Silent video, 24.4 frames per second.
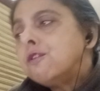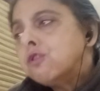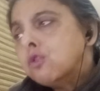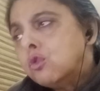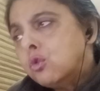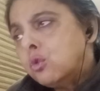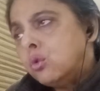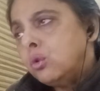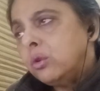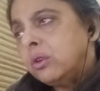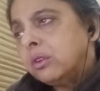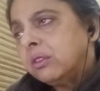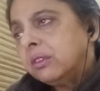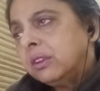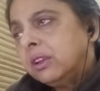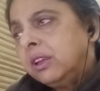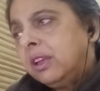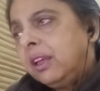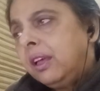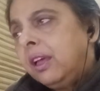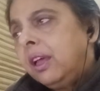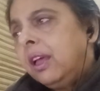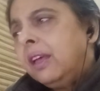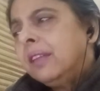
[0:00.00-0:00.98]
food
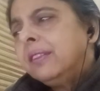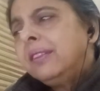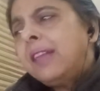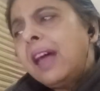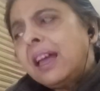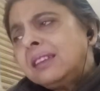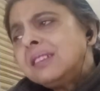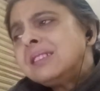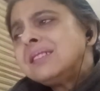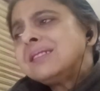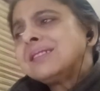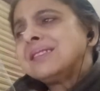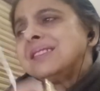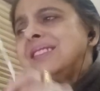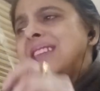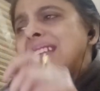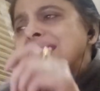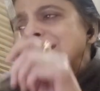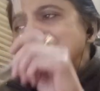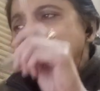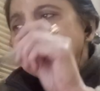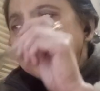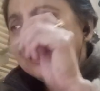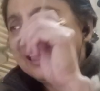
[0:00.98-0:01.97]
that is
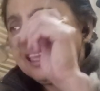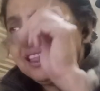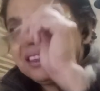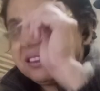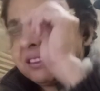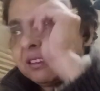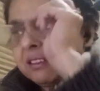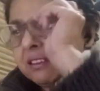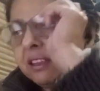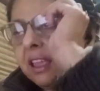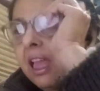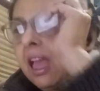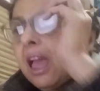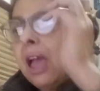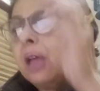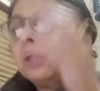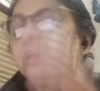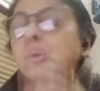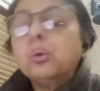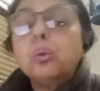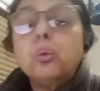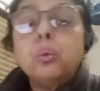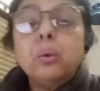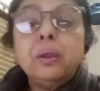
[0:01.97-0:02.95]
desiccated
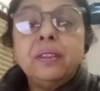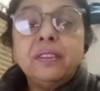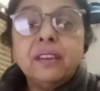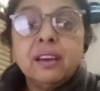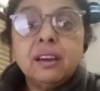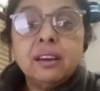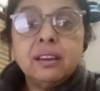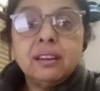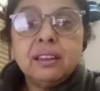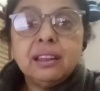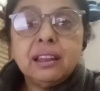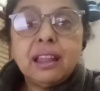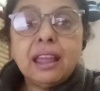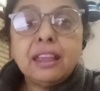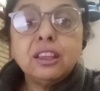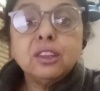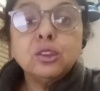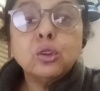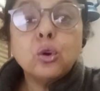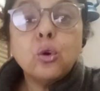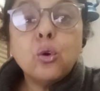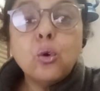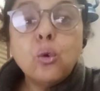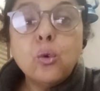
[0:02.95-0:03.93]
and withered like
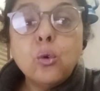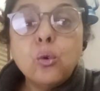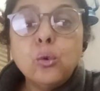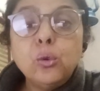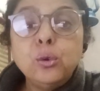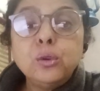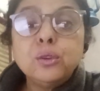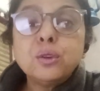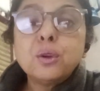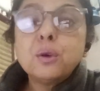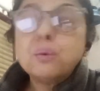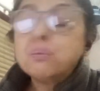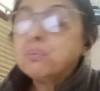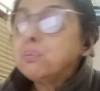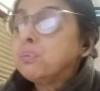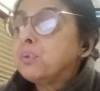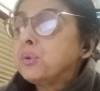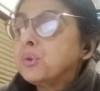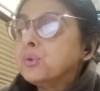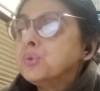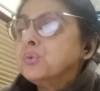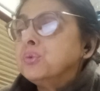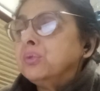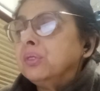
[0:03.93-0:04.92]
an old
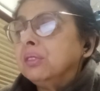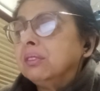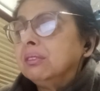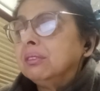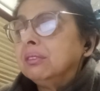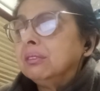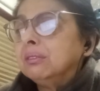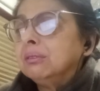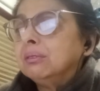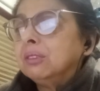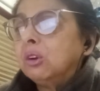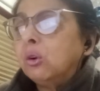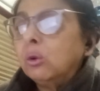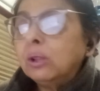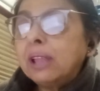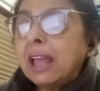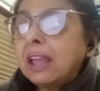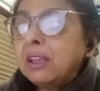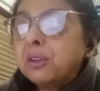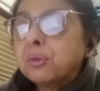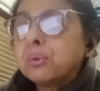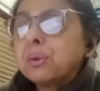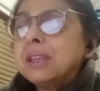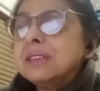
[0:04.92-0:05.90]
prune or
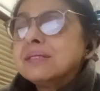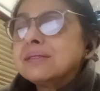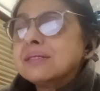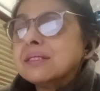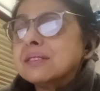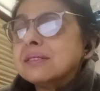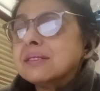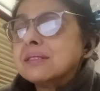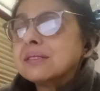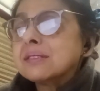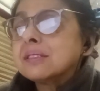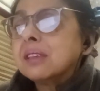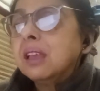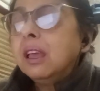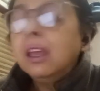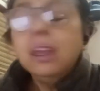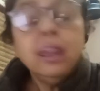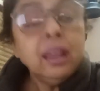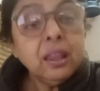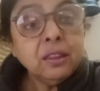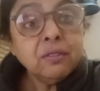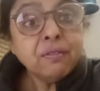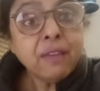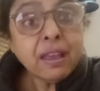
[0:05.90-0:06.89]
like raisins.
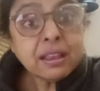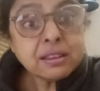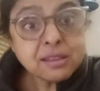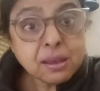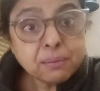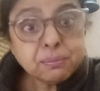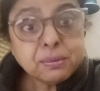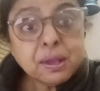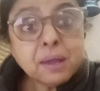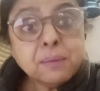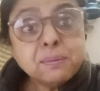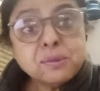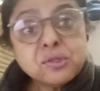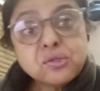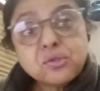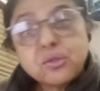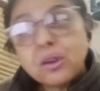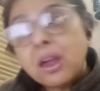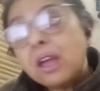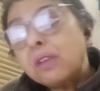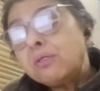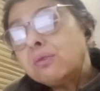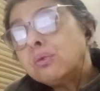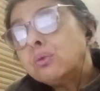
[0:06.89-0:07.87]
In fact, sometimes
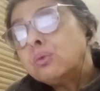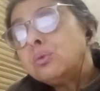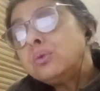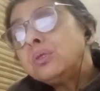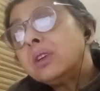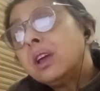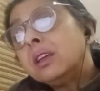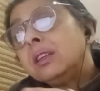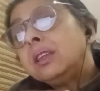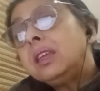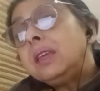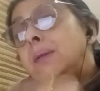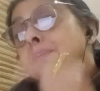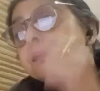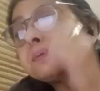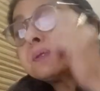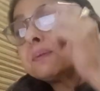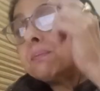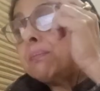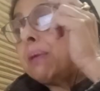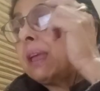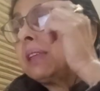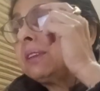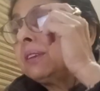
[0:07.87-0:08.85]
dry food
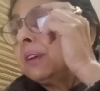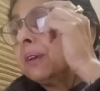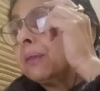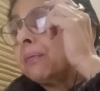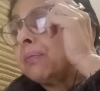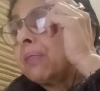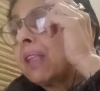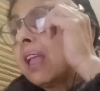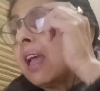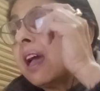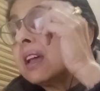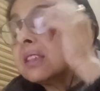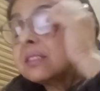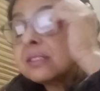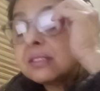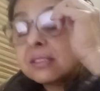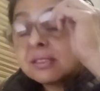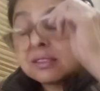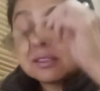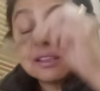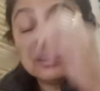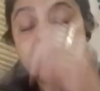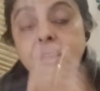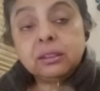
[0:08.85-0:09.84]
keeps better
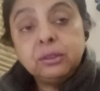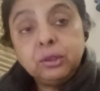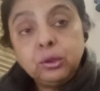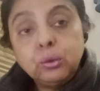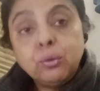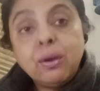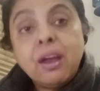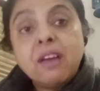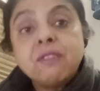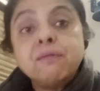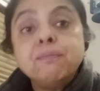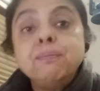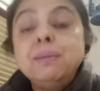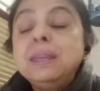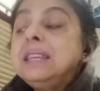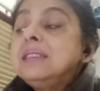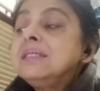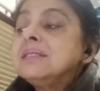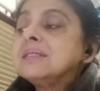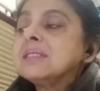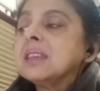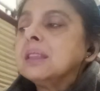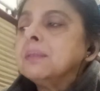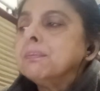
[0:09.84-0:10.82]
as uh, you have
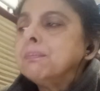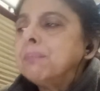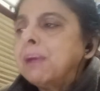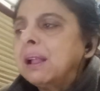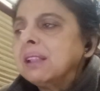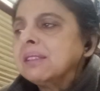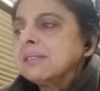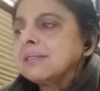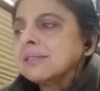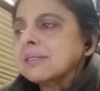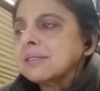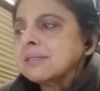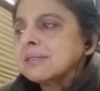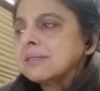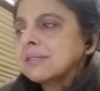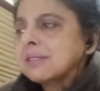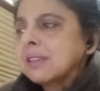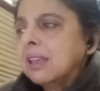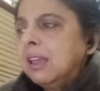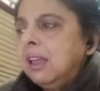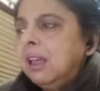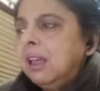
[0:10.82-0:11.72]
beans and pulses.